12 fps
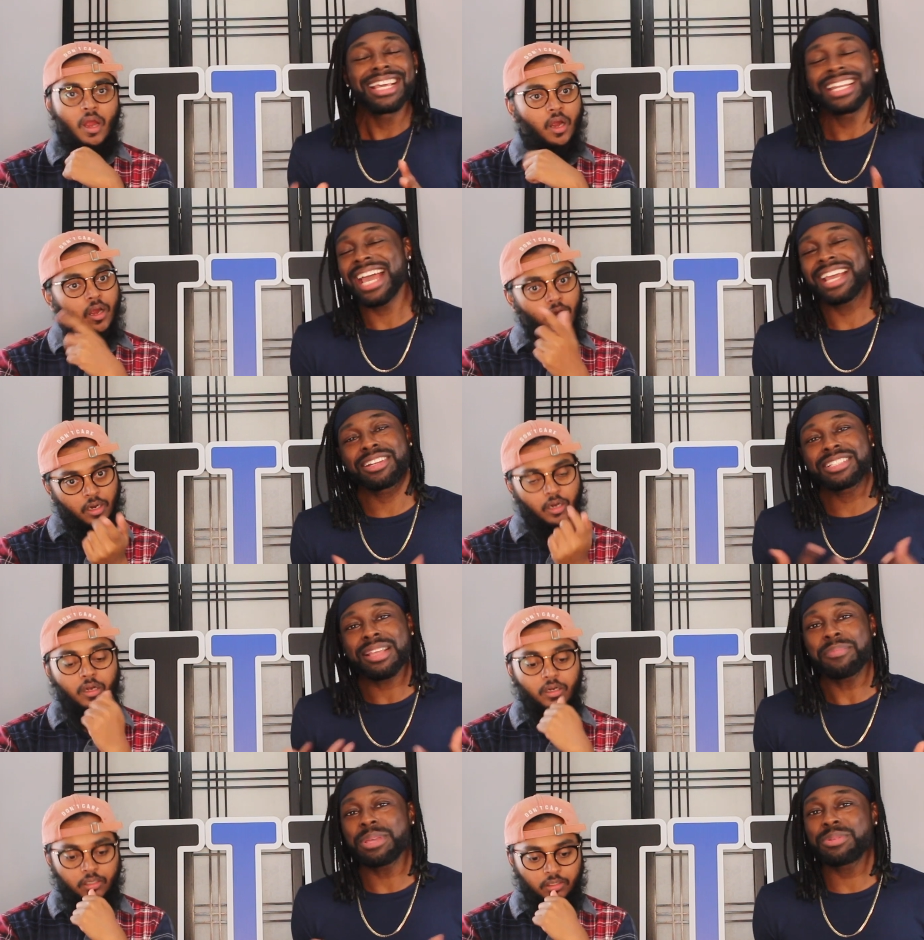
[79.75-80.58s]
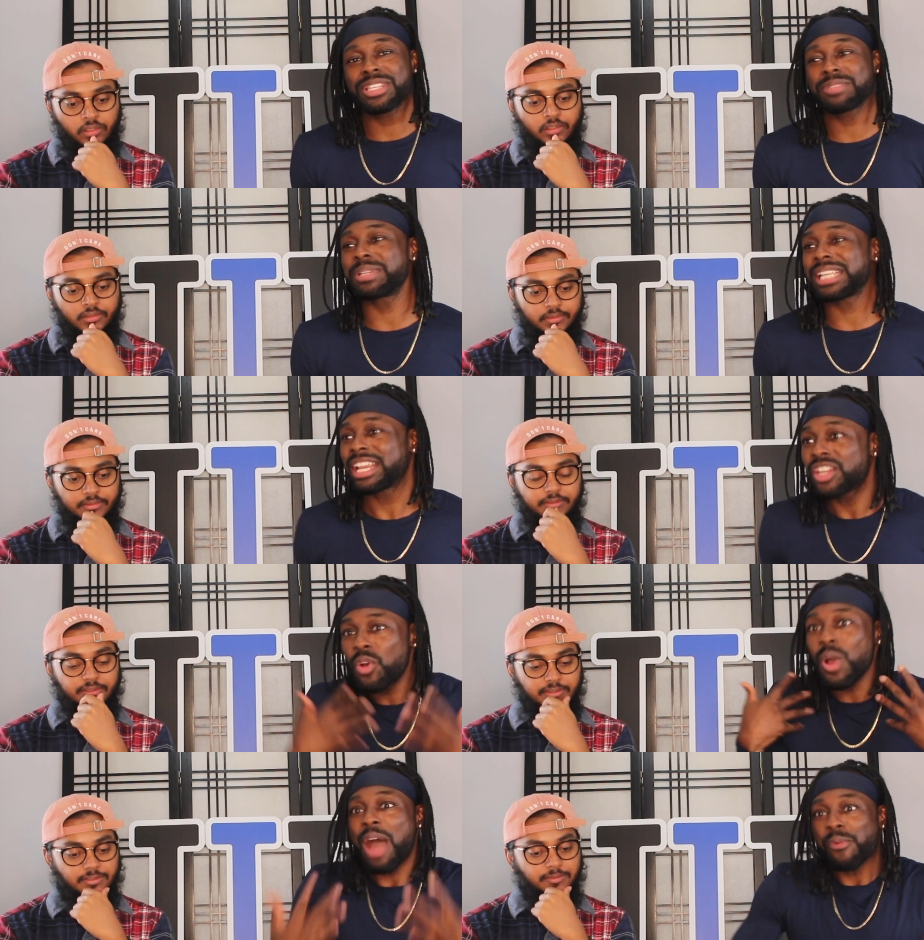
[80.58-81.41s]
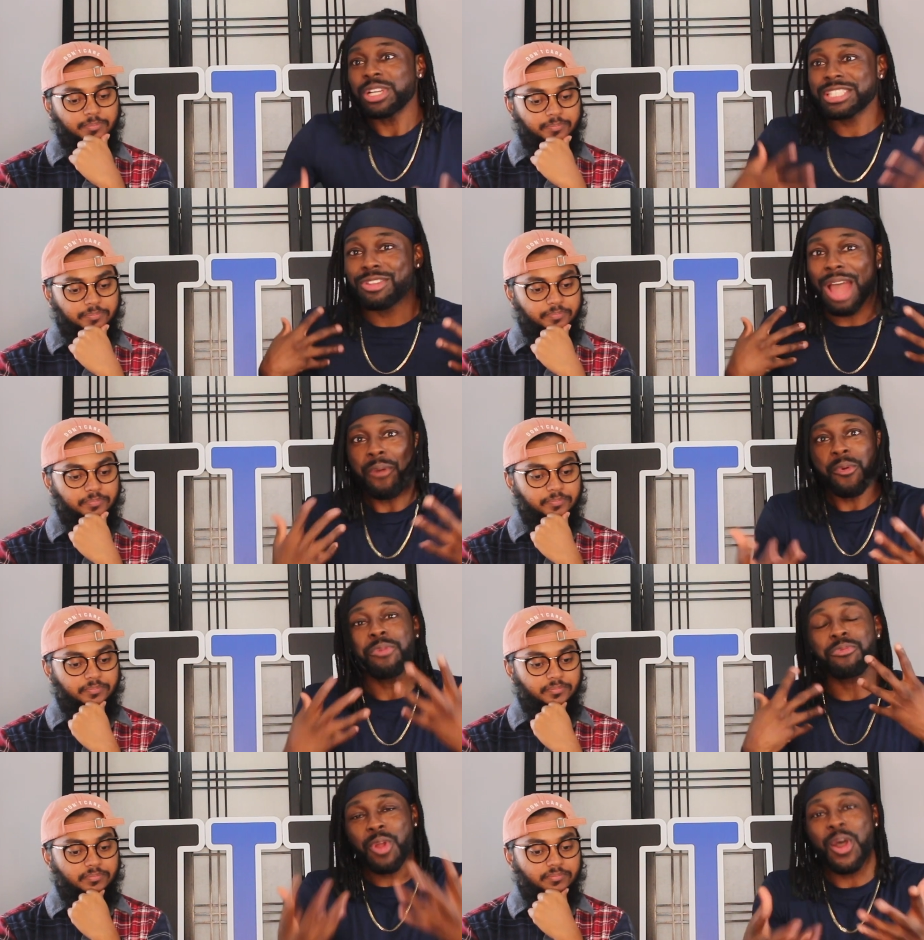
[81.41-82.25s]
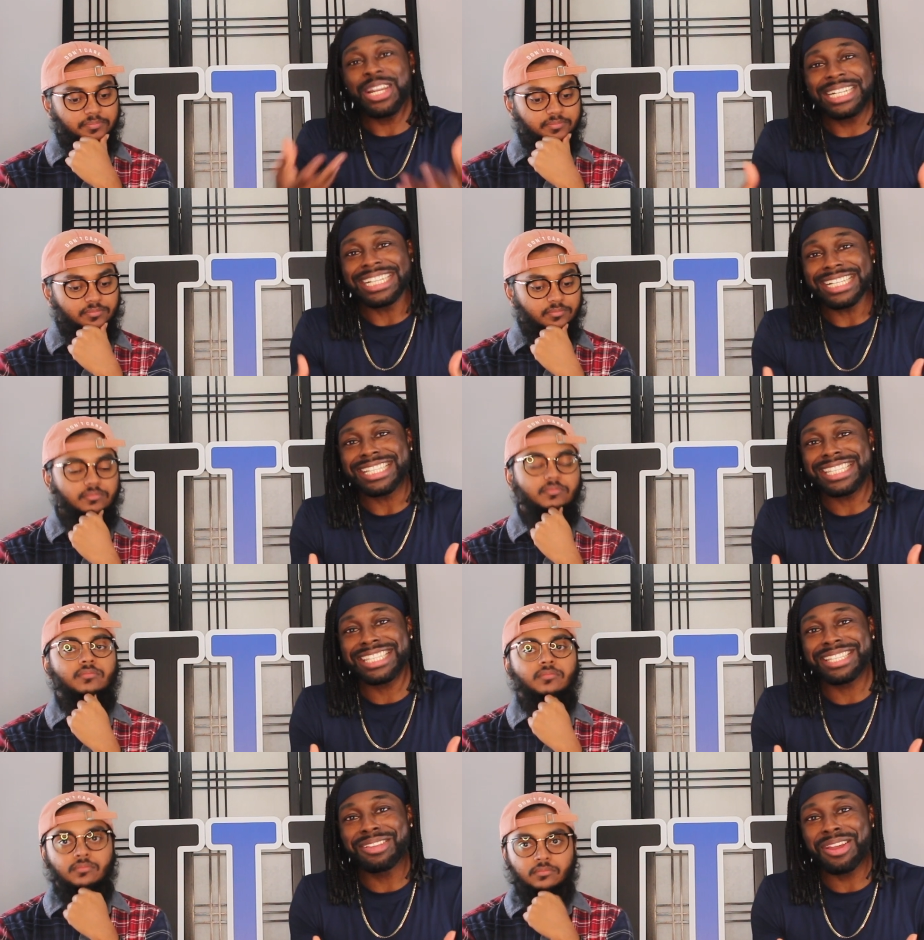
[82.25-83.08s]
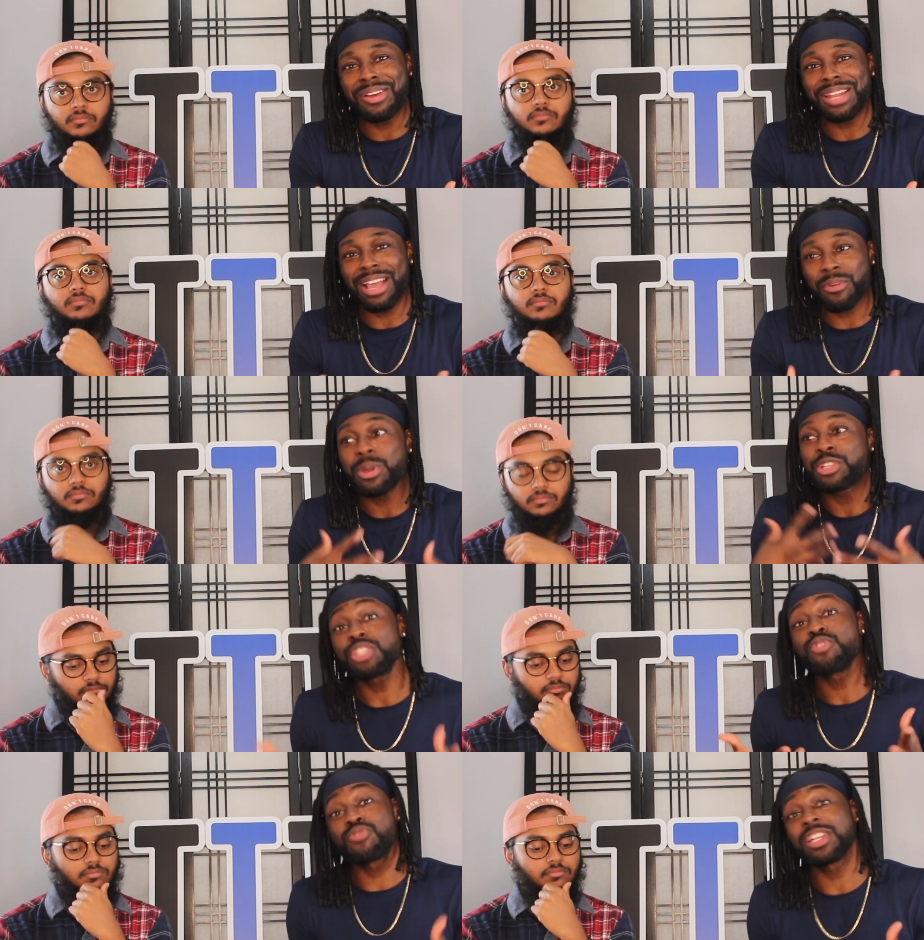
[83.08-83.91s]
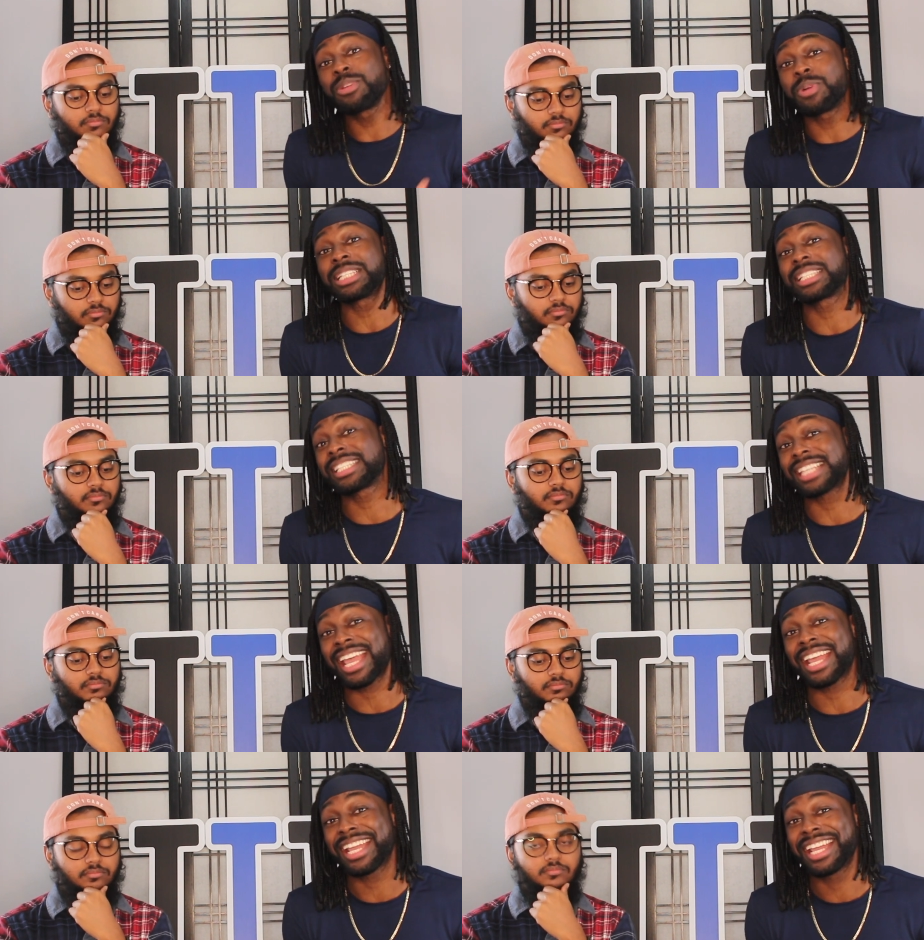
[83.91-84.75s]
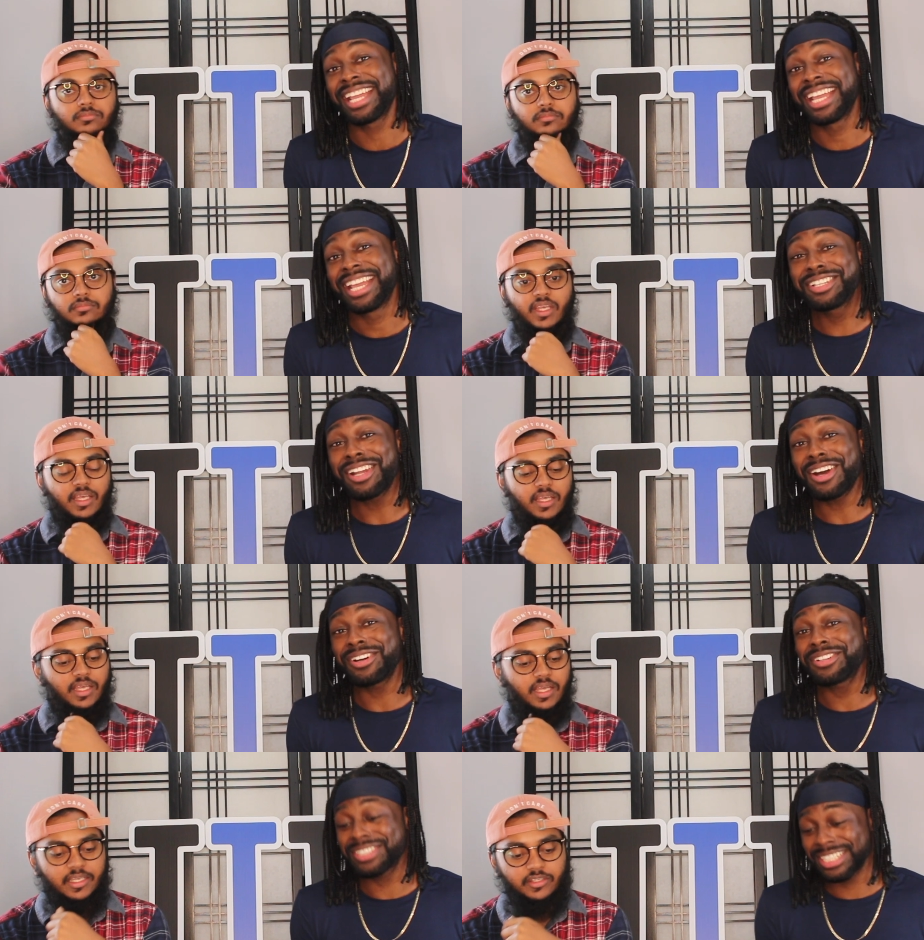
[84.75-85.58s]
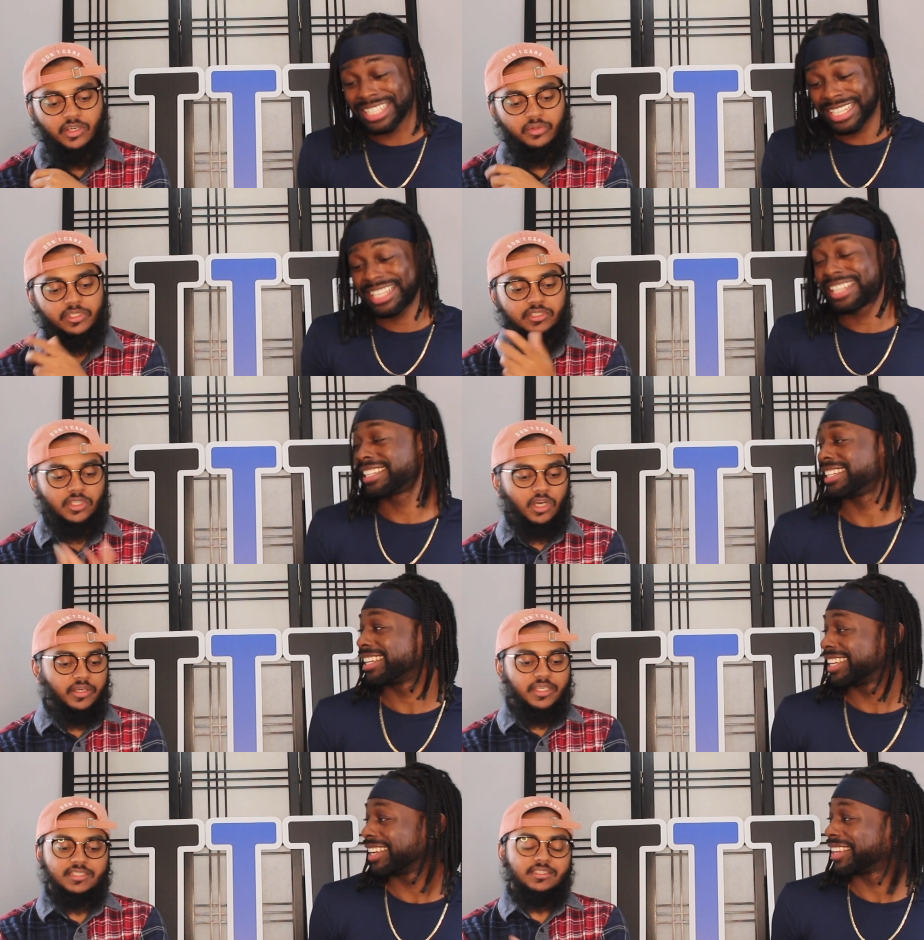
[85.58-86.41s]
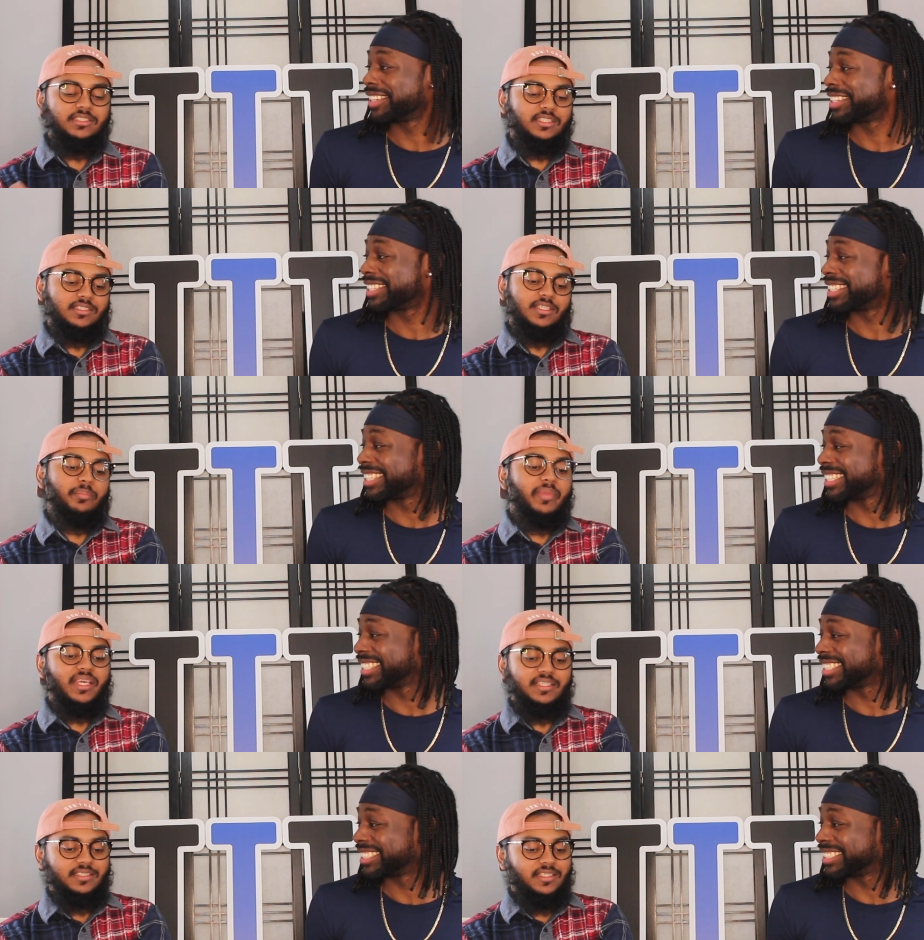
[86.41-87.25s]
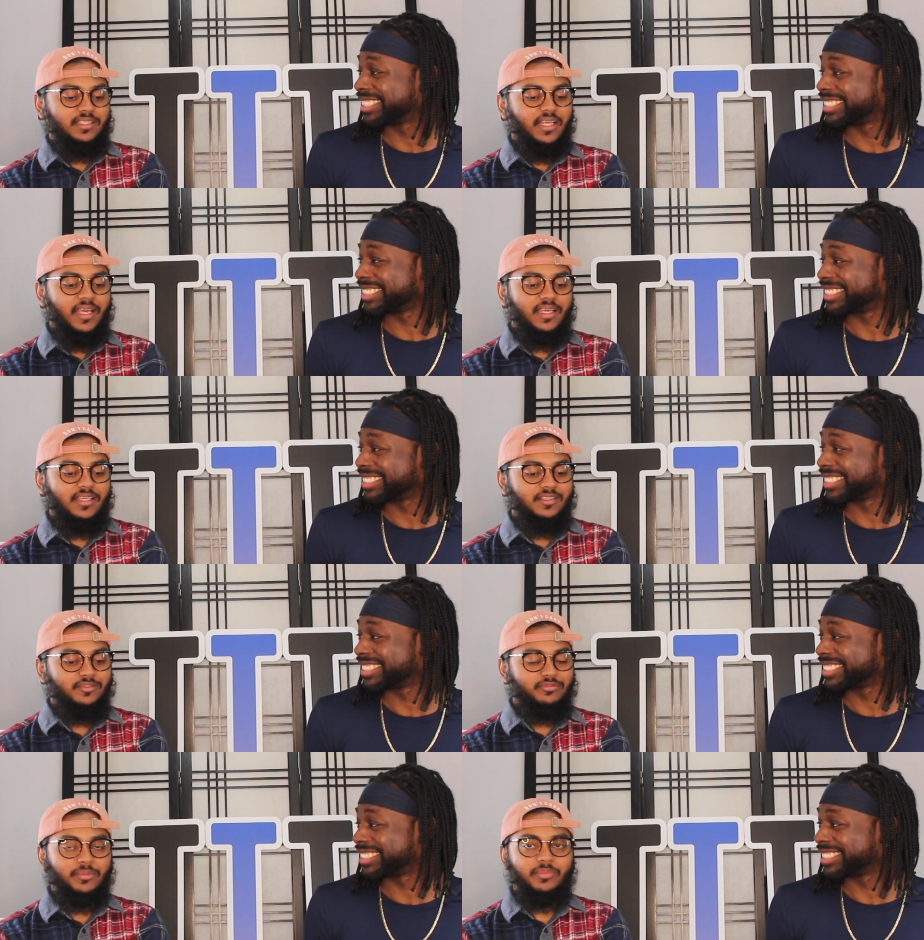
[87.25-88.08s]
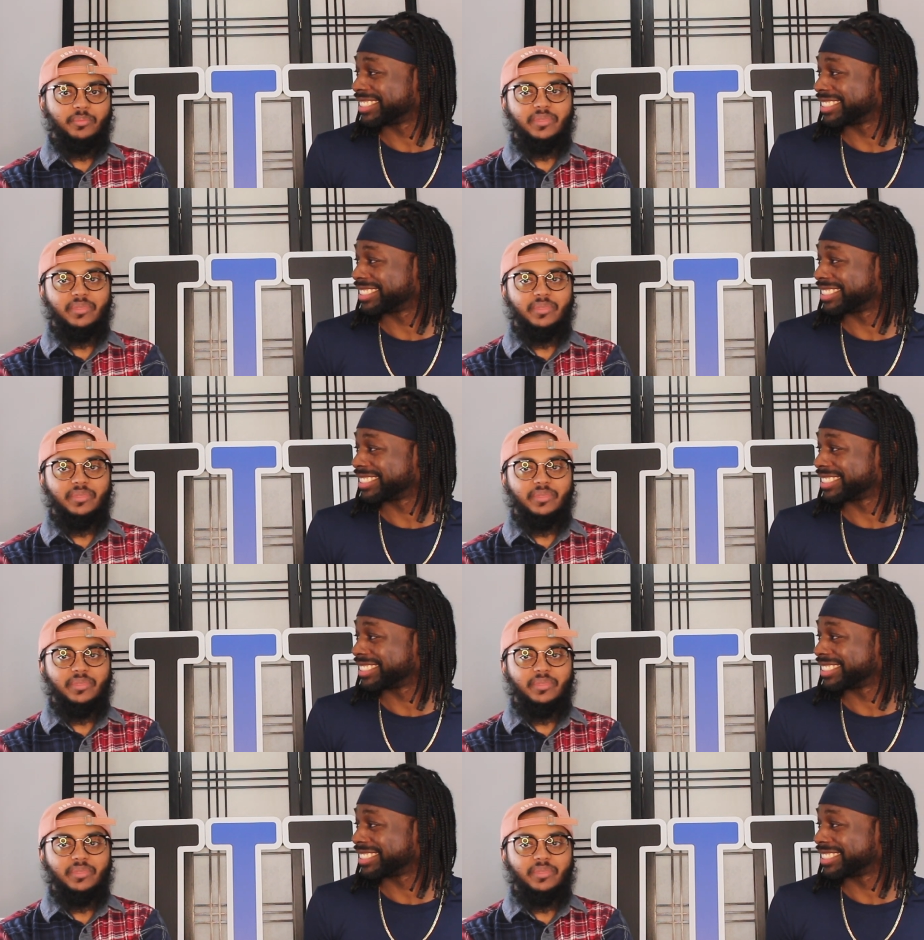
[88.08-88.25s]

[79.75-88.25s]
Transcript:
Speaker 1: like some people just be like, no, I want the, I want rawness.
Speaker 2: Mm -hmm. You know, like what you really want to say, mm -hmm. you know? You know, this song is just amazing. Like, from the